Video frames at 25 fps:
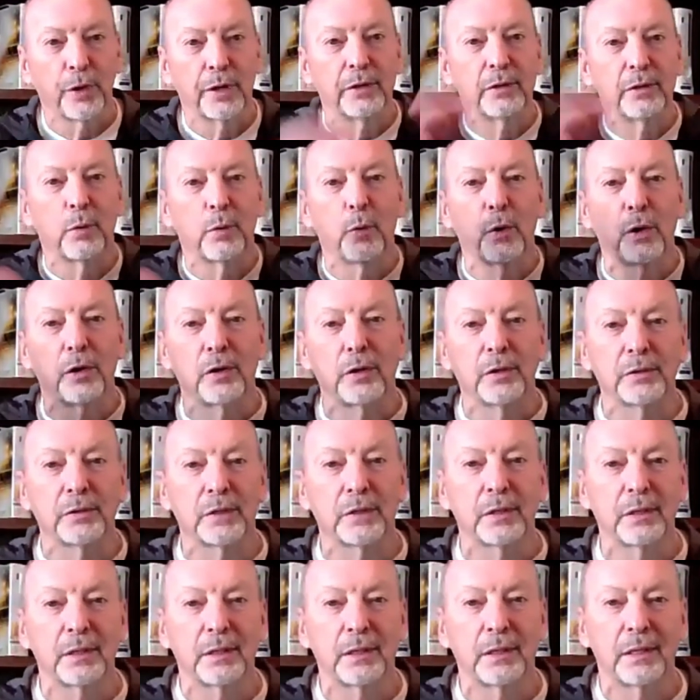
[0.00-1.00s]
Elsewhere in the
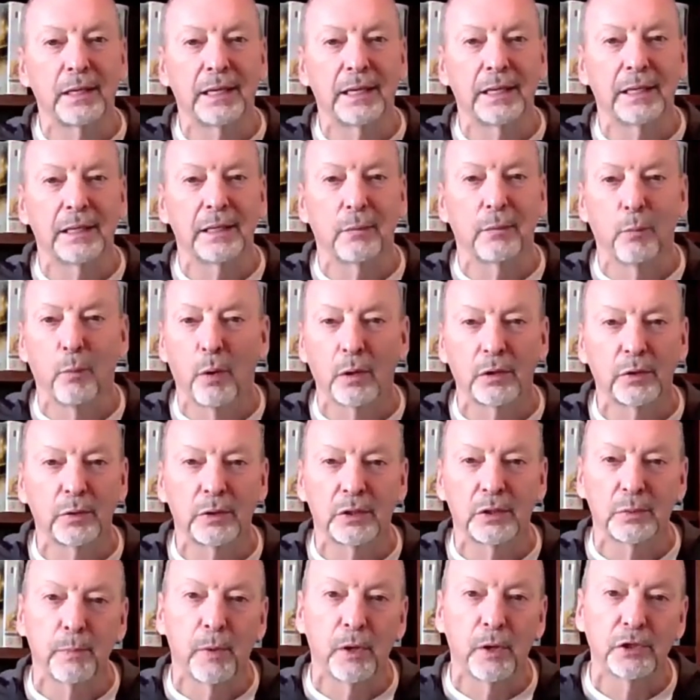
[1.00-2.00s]
world,
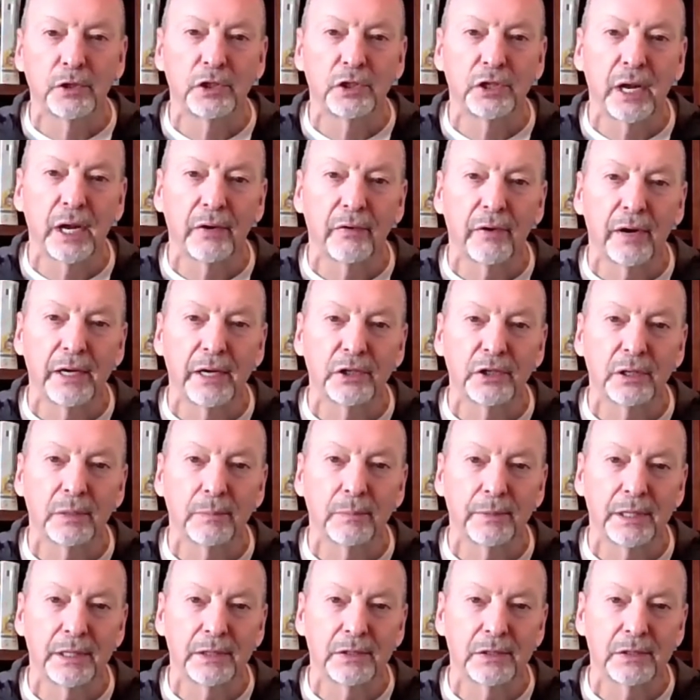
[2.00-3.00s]
what it's
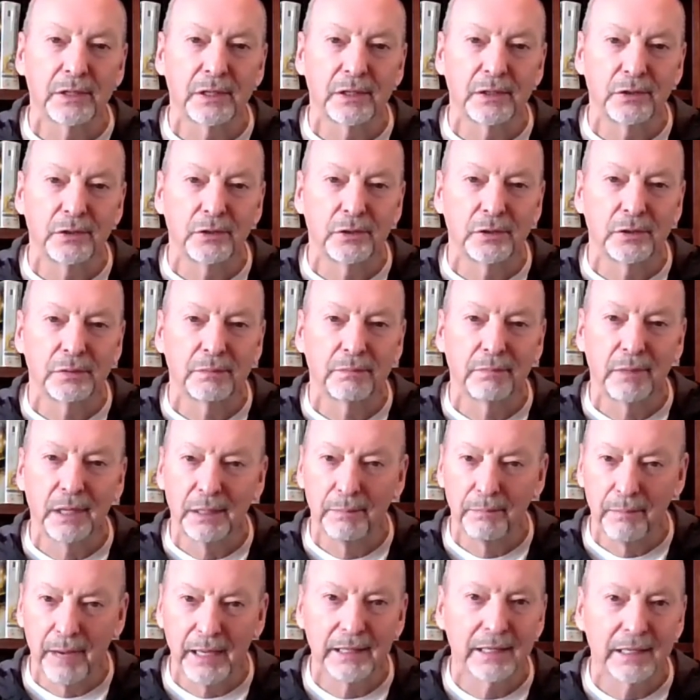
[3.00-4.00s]
multi-generational means that
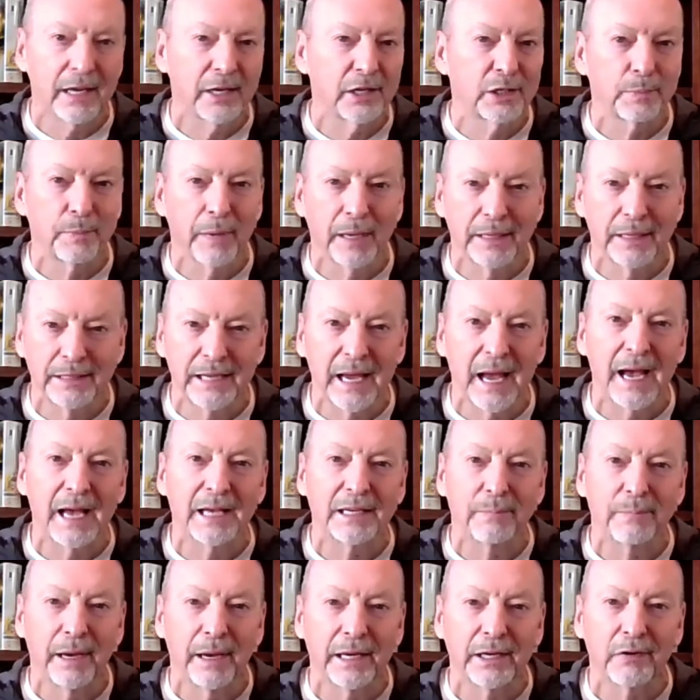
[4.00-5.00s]
you're, in my case,
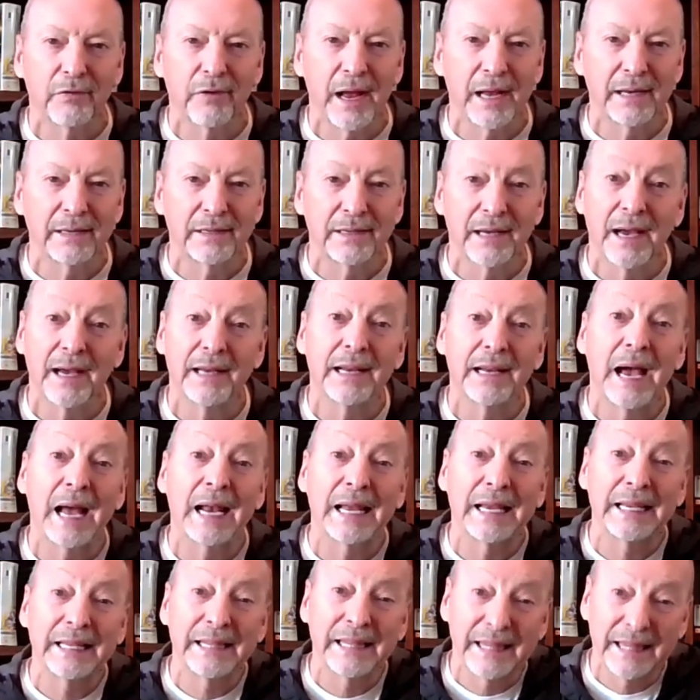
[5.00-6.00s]
my dad, my
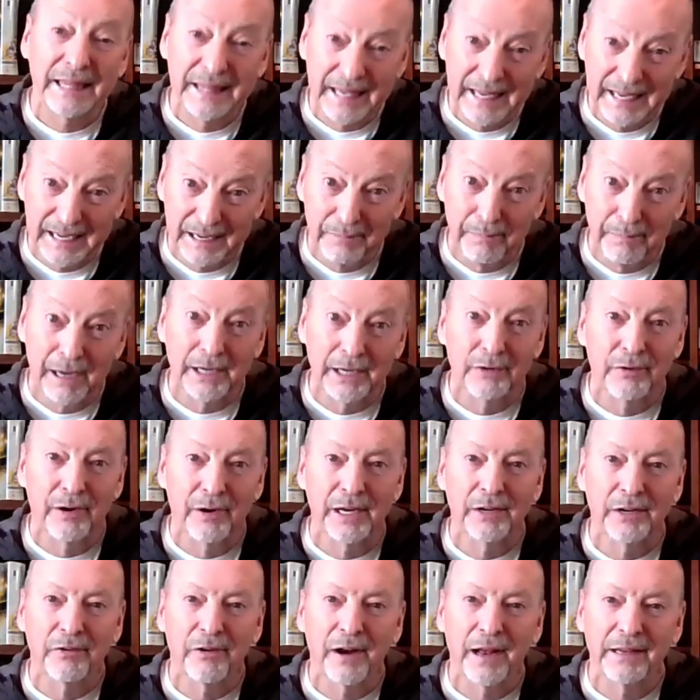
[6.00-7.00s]
granddad, and I
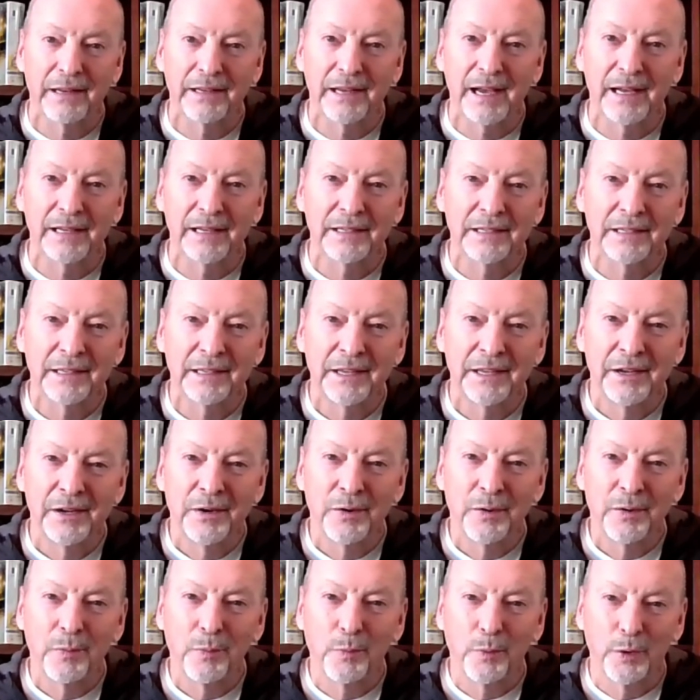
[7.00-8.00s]
think my great-granddad
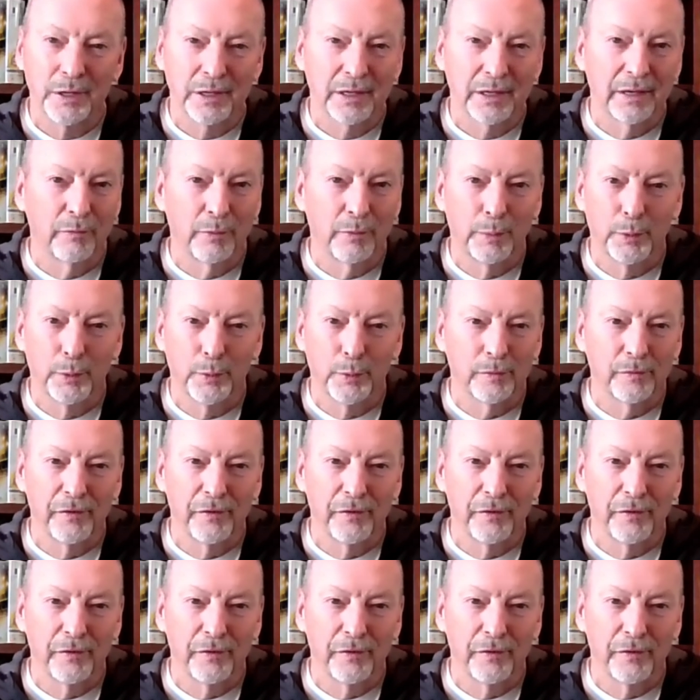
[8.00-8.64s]
were